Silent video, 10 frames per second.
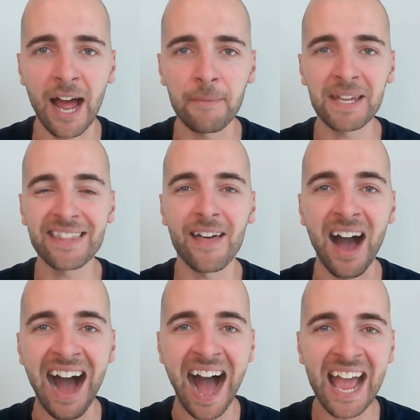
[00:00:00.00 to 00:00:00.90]
I mean the
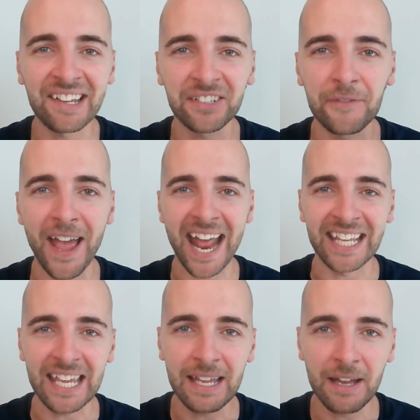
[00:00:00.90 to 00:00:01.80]
highest of
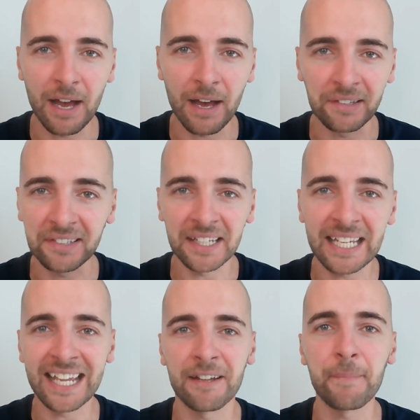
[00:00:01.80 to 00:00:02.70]
any
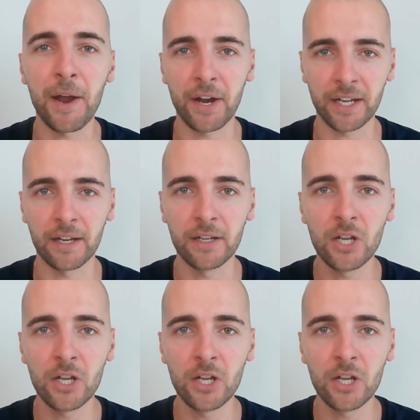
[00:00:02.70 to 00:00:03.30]
city in America.